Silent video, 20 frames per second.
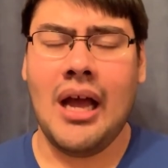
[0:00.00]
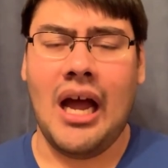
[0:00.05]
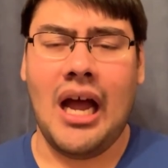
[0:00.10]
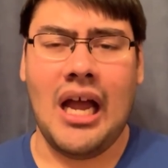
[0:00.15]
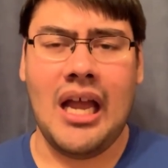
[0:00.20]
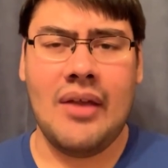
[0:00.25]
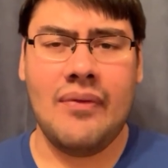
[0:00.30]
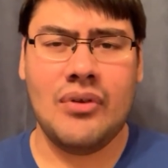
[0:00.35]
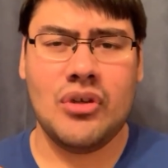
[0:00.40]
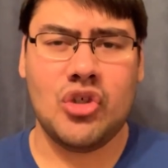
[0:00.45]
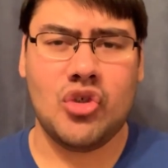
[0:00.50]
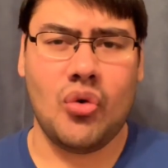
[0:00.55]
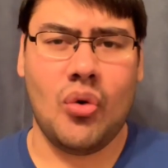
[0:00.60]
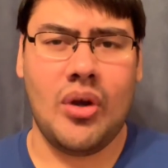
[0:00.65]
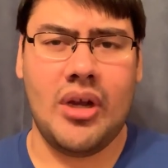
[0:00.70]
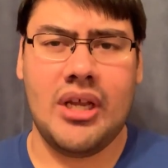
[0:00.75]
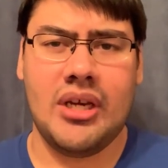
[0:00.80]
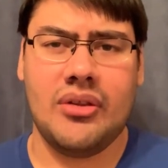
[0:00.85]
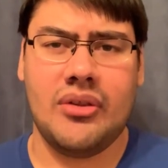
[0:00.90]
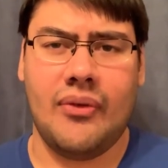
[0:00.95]
I've
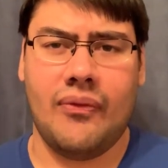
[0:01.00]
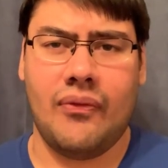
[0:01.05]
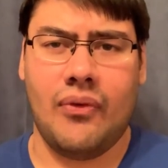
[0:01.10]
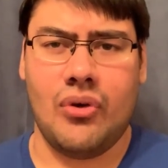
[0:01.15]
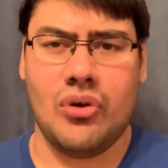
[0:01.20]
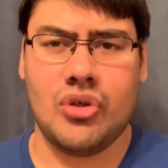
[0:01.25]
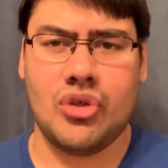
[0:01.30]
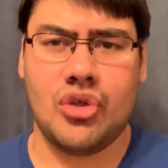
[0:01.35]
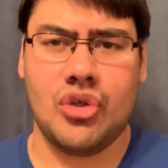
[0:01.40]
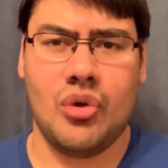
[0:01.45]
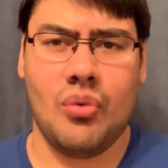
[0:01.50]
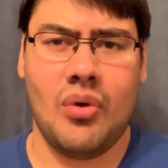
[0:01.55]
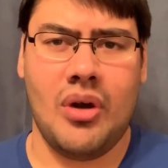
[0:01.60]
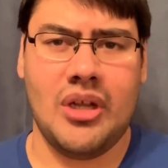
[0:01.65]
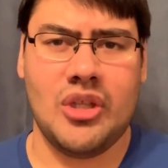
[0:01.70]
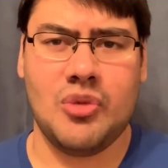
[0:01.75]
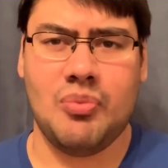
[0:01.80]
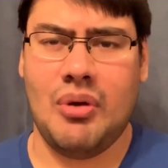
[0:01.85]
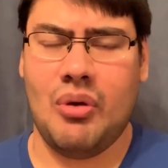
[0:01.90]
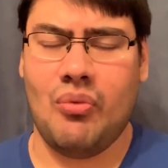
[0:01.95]
enjoyed the first two
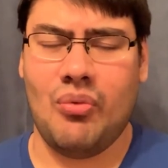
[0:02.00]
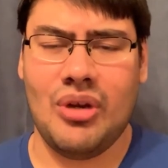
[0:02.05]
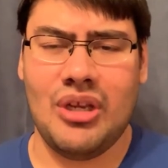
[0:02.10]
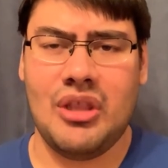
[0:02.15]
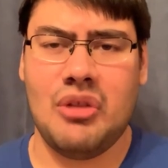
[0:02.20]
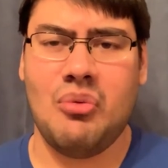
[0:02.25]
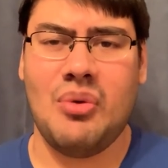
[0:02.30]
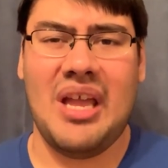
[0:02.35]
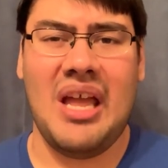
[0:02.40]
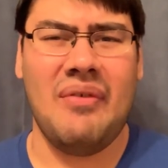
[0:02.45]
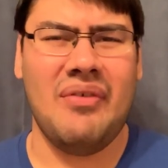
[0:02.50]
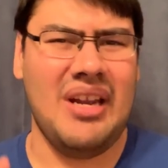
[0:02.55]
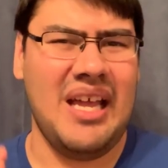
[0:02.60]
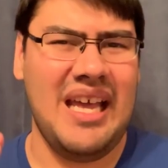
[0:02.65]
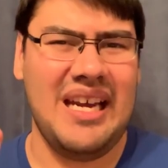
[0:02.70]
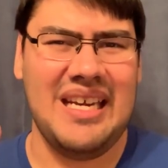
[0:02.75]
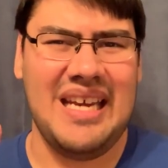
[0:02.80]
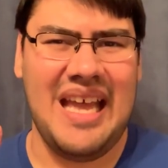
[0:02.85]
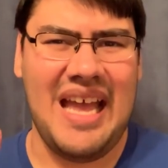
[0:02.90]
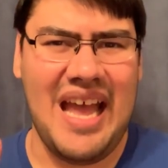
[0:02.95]
ones, but really we haven't
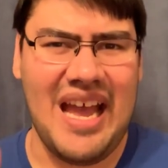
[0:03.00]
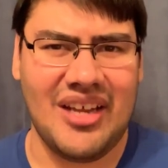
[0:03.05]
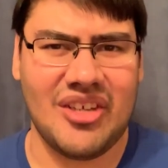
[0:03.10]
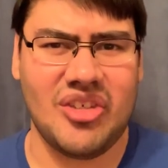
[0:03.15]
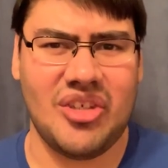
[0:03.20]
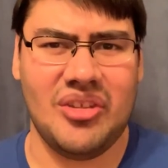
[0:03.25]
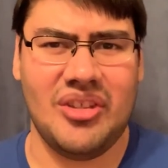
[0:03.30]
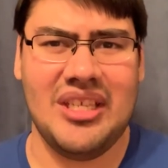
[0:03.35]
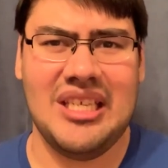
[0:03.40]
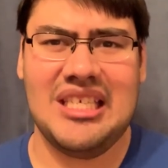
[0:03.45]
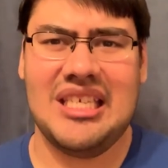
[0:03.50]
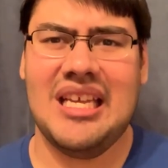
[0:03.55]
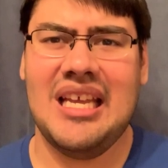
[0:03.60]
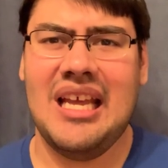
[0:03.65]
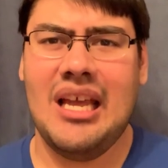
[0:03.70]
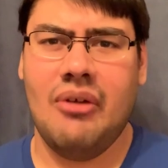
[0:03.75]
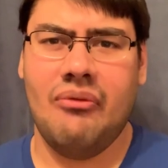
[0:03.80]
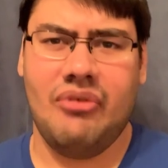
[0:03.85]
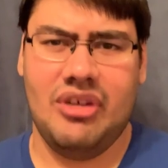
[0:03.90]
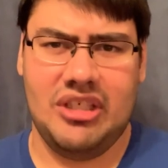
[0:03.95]
had an excellent
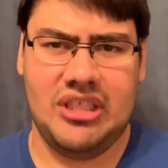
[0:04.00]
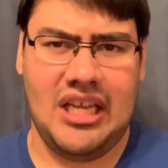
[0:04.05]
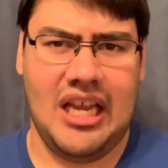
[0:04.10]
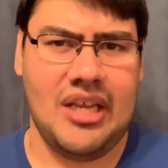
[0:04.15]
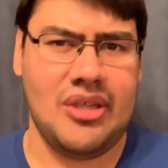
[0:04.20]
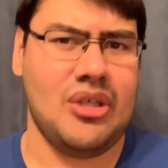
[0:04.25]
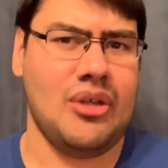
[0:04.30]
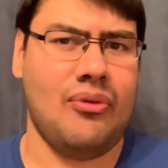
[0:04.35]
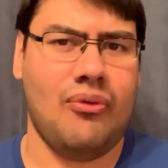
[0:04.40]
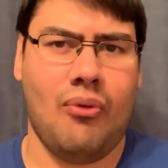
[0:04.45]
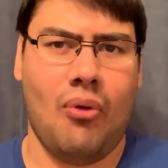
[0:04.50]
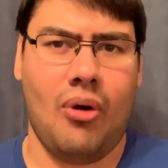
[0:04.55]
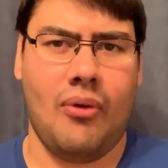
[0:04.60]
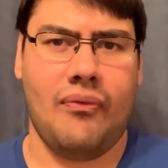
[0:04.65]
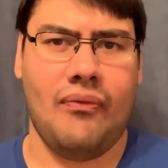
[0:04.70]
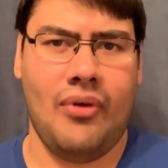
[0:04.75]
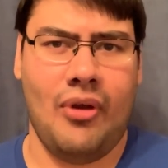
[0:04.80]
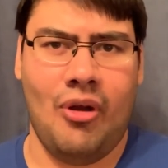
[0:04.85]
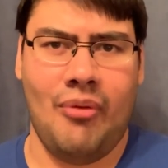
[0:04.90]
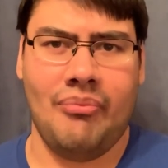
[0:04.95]
Fantastic Four
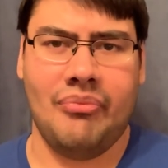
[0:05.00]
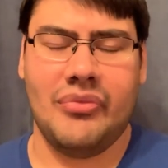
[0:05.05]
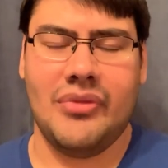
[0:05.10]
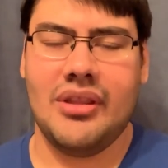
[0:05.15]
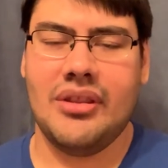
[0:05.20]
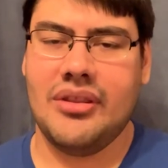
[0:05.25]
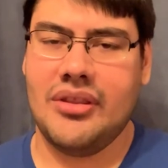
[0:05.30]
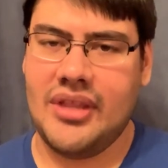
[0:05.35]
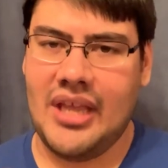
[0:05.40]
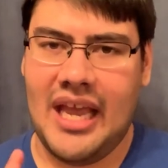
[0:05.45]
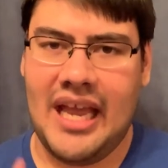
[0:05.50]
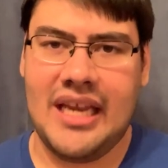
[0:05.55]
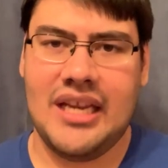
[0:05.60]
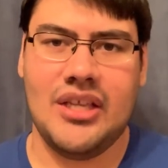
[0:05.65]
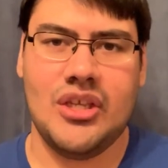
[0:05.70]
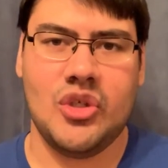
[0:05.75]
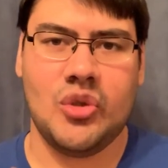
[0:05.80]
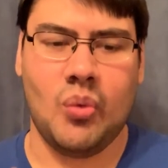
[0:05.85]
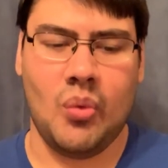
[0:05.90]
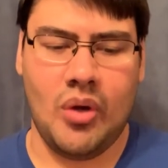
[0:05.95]
film. That
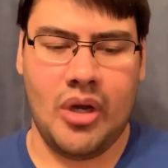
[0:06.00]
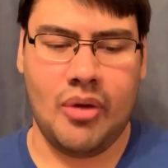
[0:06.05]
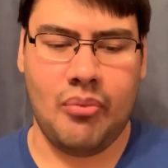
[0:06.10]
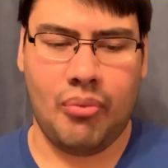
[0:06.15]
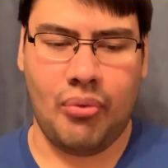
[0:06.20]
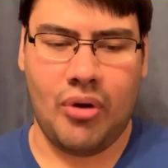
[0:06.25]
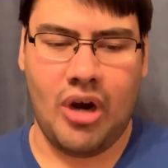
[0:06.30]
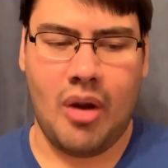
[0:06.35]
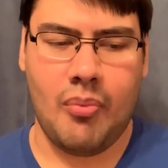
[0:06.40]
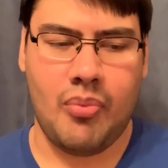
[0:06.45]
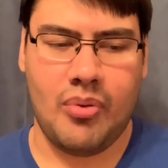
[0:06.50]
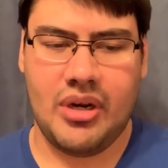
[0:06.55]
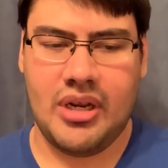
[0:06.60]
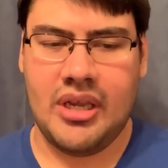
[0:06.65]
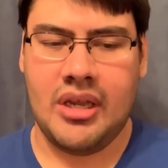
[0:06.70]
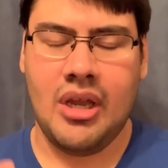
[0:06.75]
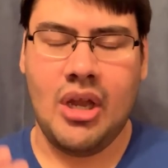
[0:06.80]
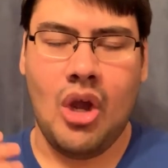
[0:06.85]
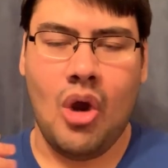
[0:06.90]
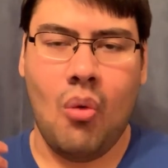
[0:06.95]
is one
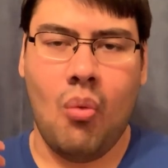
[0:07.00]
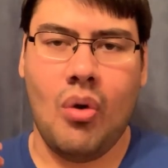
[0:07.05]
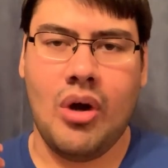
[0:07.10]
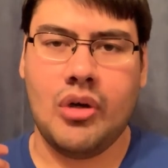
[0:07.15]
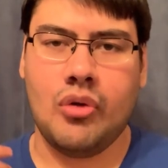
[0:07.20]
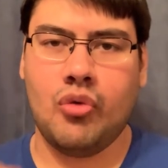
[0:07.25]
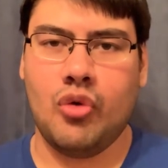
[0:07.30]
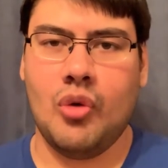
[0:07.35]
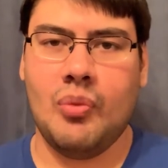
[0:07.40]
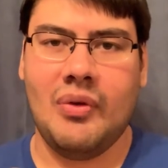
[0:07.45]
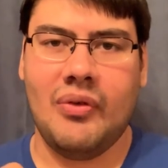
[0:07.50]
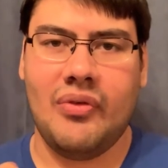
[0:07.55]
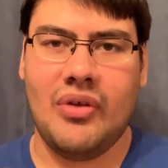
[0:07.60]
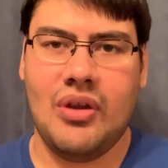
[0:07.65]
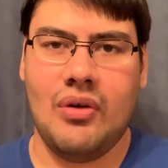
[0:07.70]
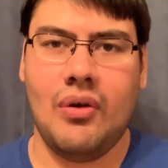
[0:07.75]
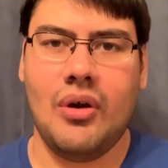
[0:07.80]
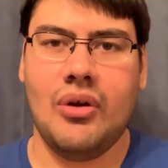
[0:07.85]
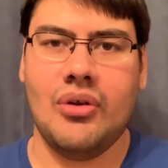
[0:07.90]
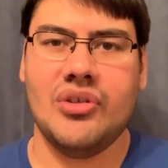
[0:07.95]
property, one group of
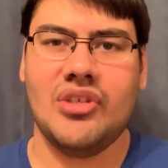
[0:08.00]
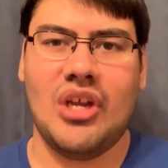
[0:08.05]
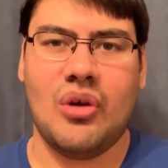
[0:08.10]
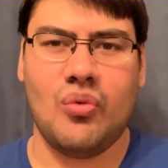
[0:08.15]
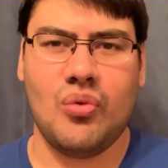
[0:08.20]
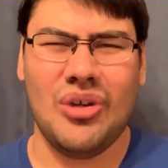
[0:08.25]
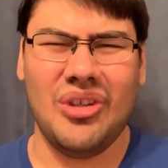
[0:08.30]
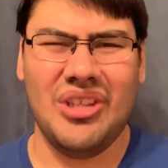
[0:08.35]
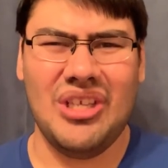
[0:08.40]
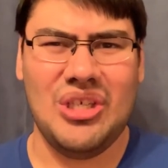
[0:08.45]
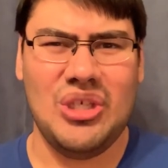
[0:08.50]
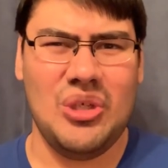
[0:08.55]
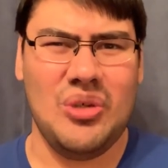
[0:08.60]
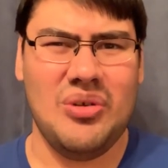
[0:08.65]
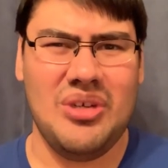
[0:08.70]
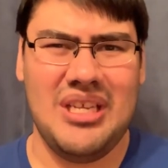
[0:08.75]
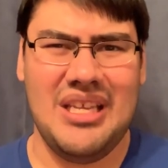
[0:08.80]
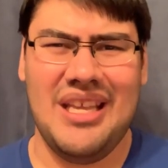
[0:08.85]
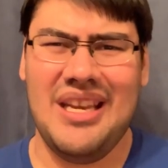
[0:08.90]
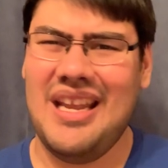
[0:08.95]
heroes that really
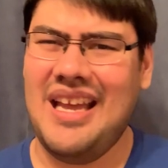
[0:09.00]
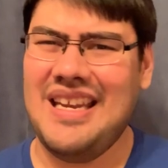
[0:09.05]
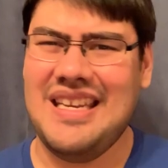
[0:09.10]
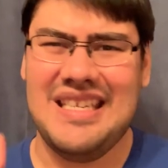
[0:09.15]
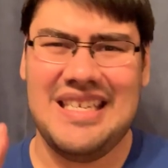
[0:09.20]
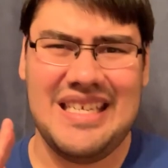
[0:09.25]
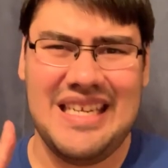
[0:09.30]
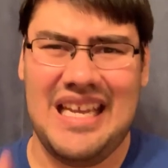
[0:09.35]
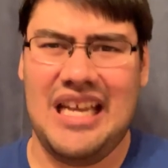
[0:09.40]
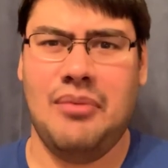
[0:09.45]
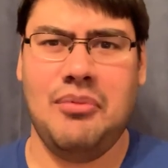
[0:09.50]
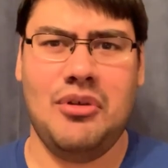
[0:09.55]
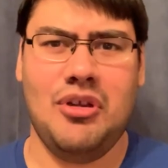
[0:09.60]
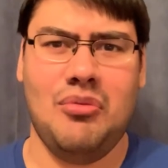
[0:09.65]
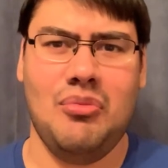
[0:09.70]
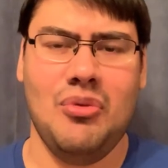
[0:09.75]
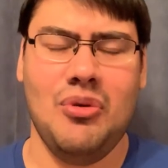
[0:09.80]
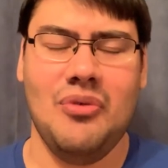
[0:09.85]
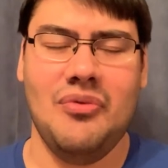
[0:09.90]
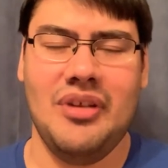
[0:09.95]
do need a damn
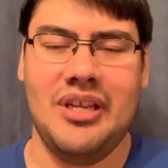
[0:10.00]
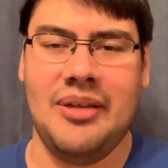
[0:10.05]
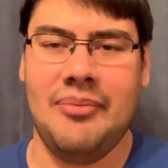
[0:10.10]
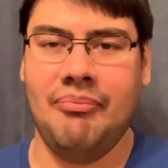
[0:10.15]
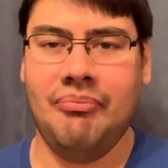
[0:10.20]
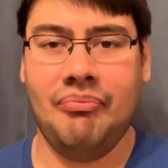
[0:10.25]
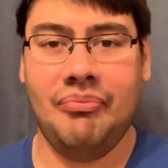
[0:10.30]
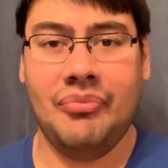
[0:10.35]
good movie.